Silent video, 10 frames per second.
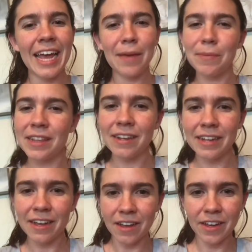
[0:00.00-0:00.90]
Amy
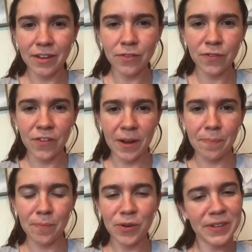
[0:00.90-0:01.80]
Santiago
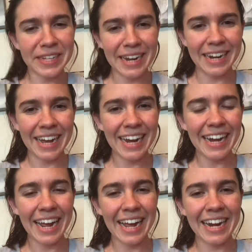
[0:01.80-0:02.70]
from Brooklyn Nine-Nine
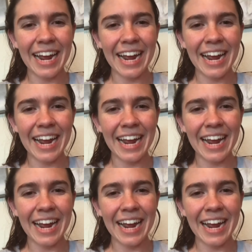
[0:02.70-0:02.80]
and